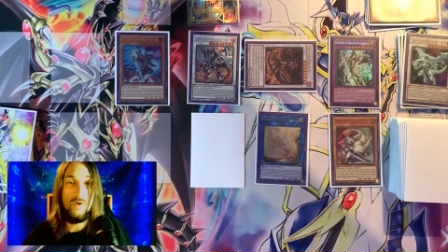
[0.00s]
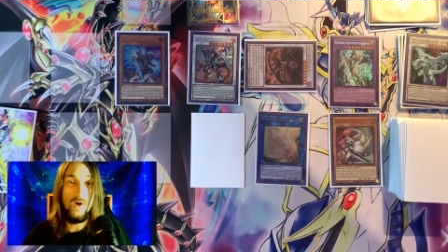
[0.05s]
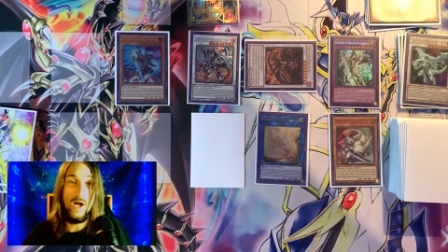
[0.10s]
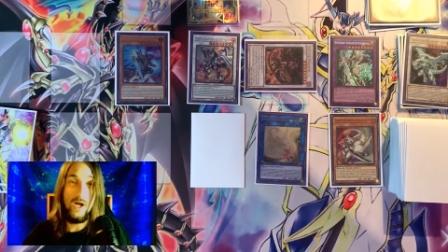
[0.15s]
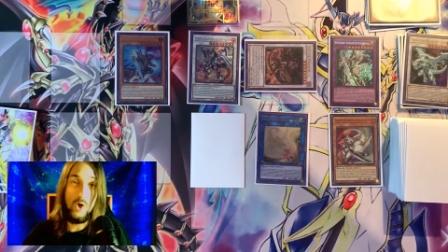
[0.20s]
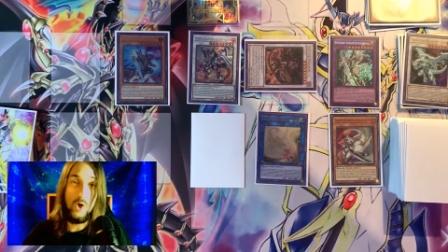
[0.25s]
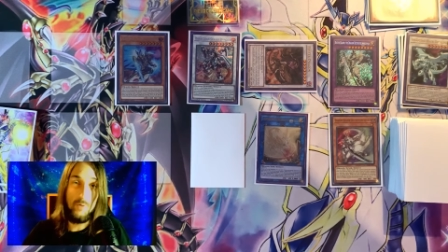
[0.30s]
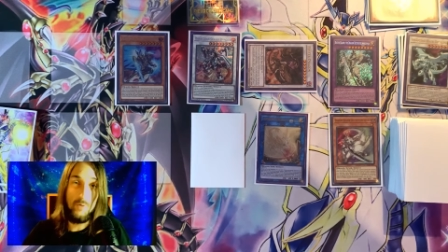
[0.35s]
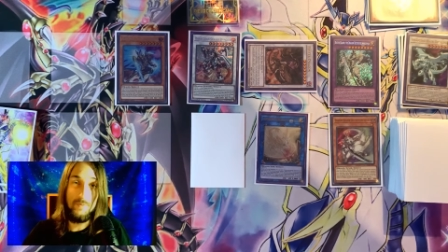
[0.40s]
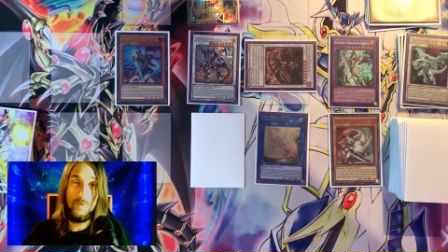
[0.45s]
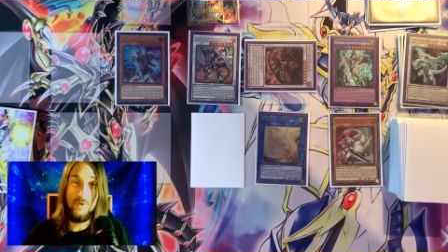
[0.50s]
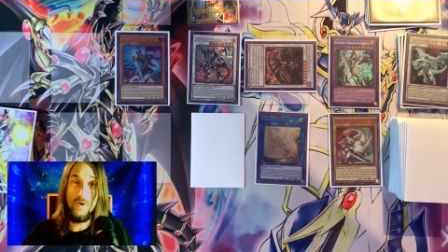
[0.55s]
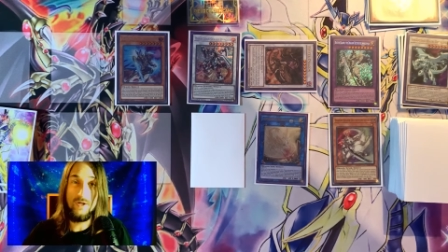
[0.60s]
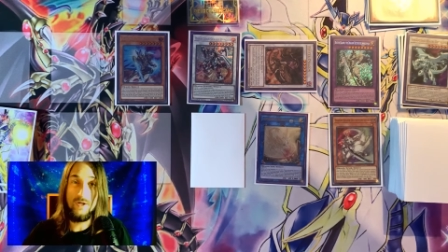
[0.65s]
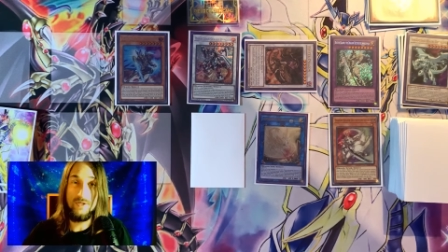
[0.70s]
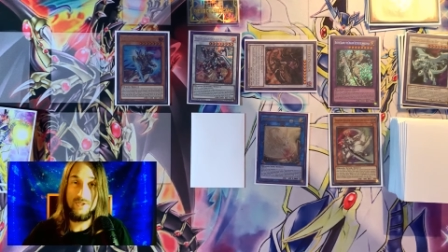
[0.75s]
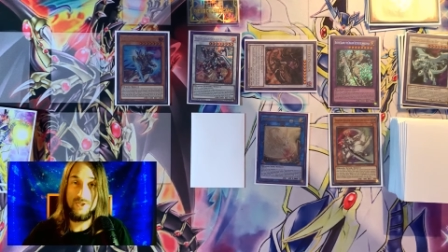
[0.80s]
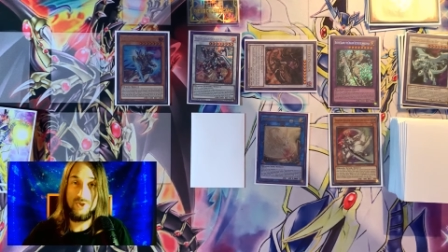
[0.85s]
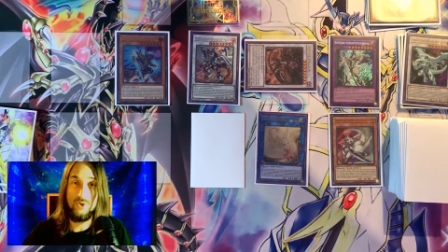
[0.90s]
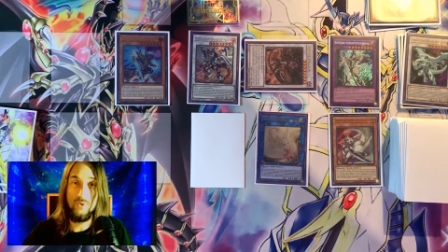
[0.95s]
I hope you
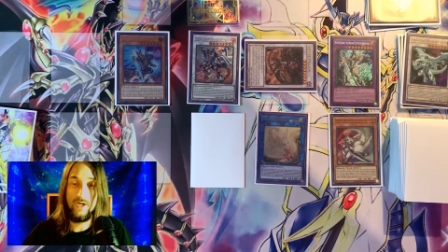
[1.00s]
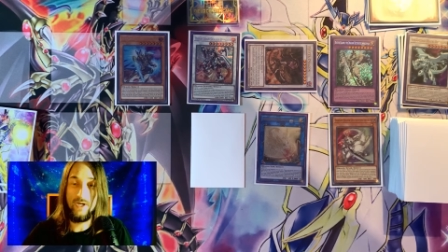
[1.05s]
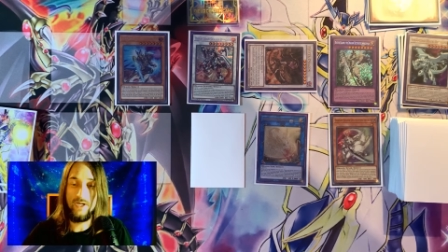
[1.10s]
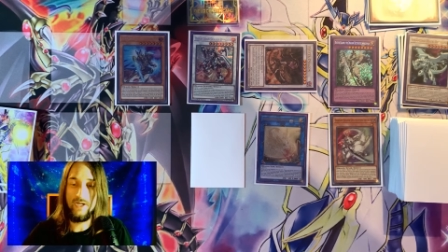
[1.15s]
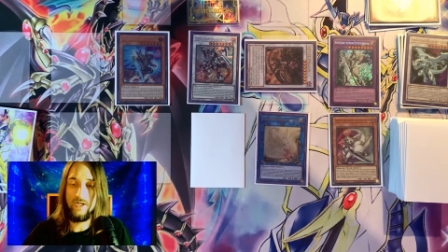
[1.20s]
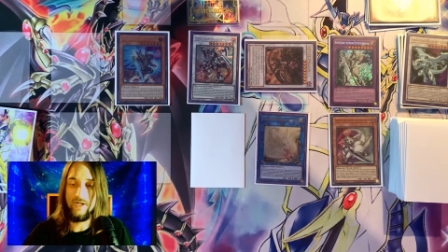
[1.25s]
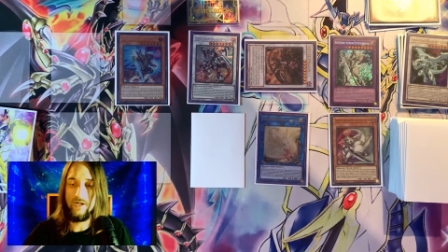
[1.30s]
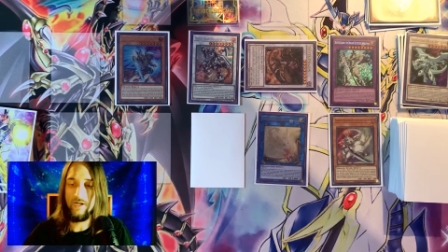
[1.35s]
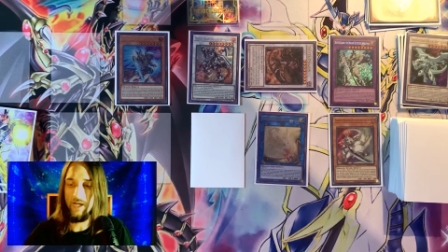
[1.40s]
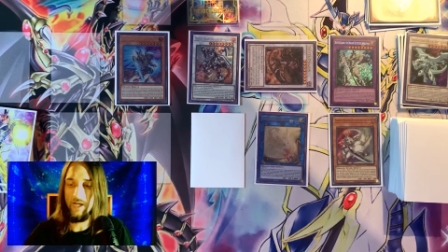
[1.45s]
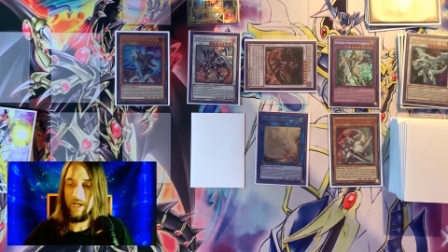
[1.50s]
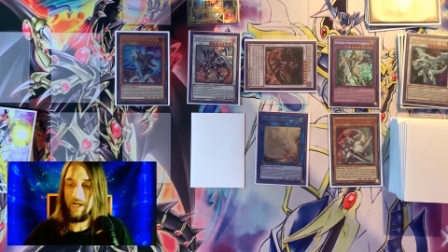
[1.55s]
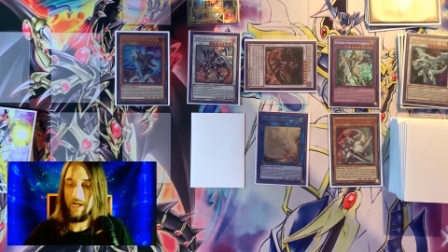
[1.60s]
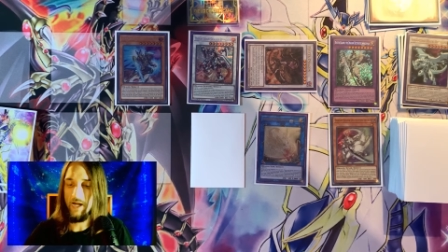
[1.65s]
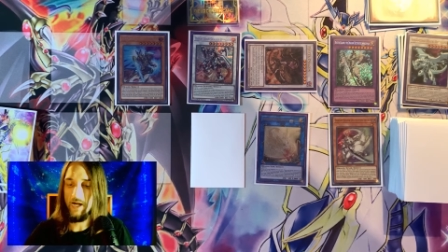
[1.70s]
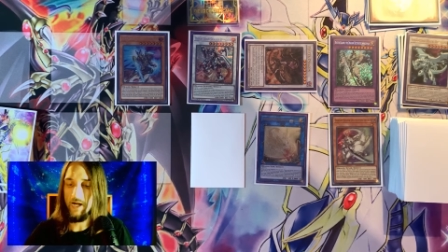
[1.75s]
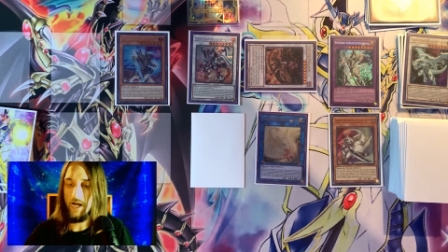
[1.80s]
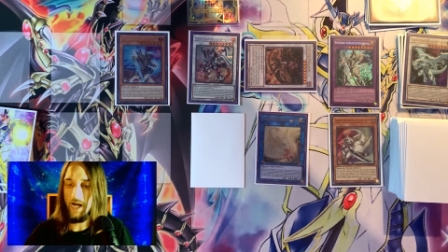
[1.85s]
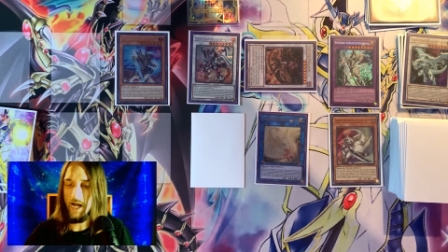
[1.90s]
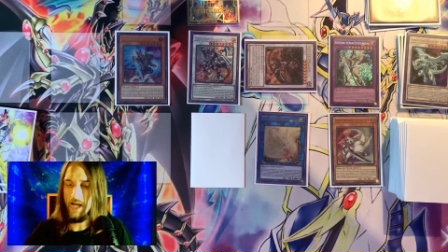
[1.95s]
all enjoyed it,
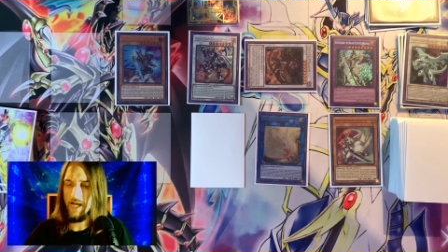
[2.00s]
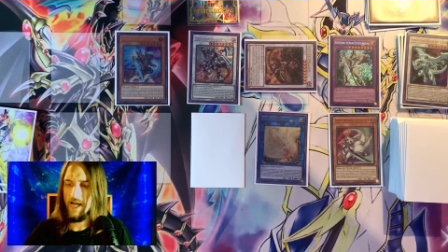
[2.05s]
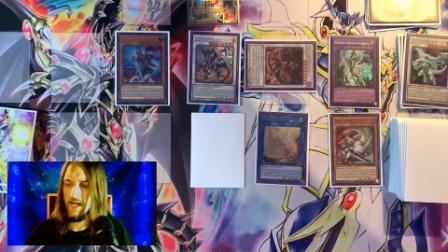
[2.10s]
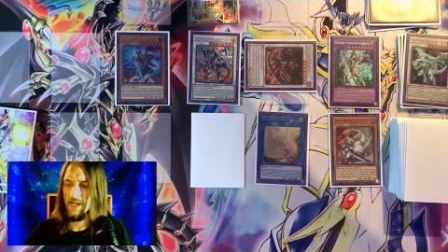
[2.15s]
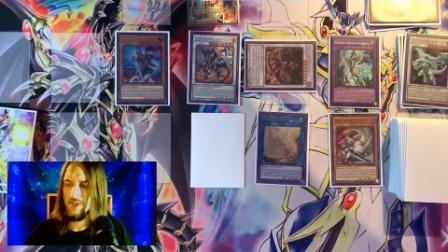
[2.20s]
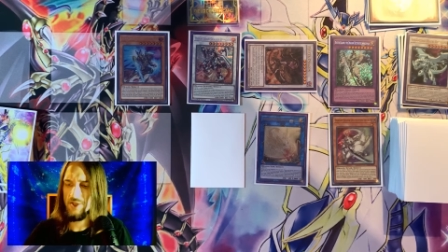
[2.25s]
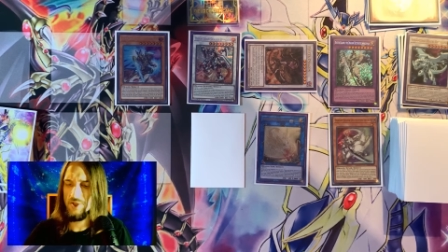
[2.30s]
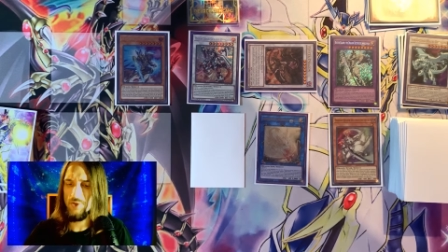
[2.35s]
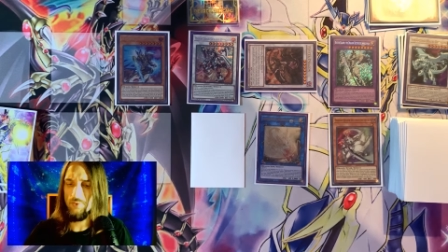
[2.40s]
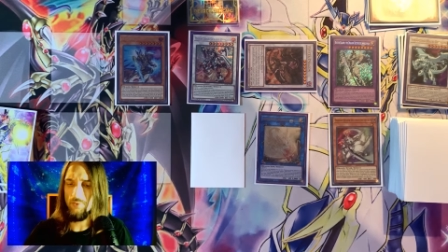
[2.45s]
and I actually